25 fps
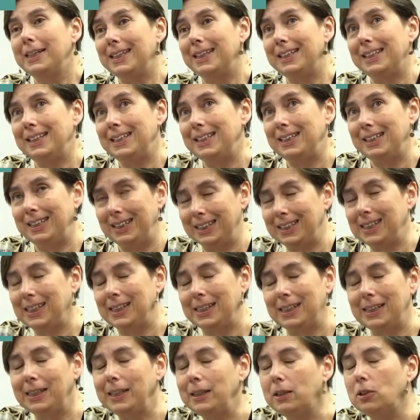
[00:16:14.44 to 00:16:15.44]
But
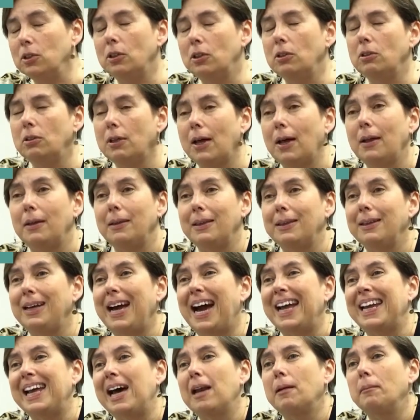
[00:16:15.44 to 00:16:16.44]
I need to
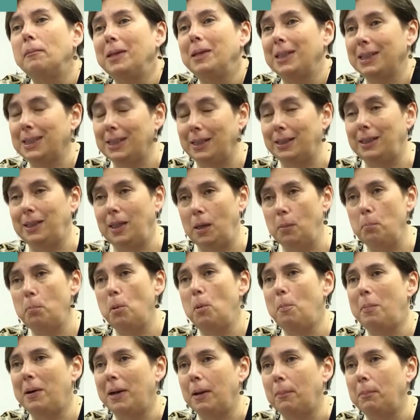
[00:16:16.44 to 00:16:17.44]
spend that time
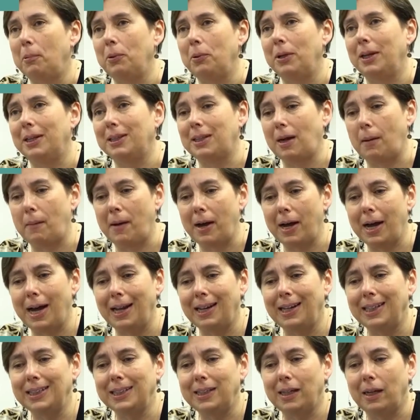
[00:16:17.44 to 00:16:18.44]
teaching them
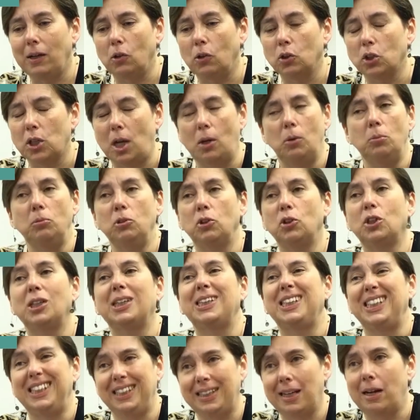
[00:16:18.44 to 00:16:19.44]
and for students to
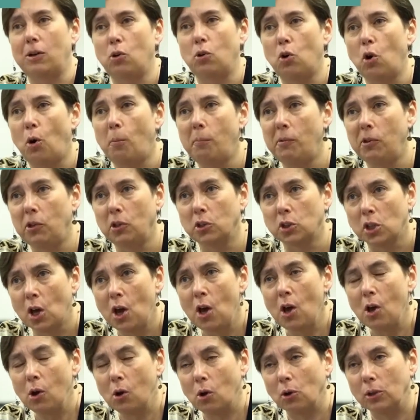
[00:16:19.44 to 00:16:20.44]
feel
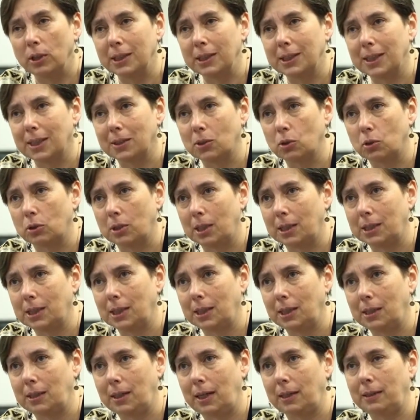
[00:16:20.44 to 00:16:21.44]
comfortable with those other
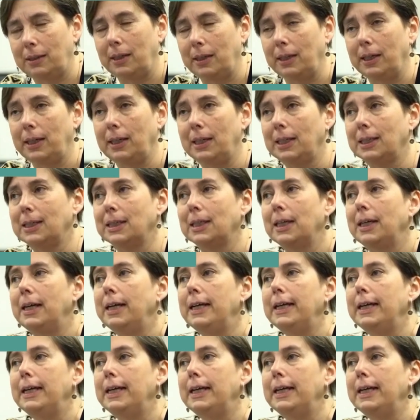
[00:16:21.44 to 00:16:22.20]
strategies.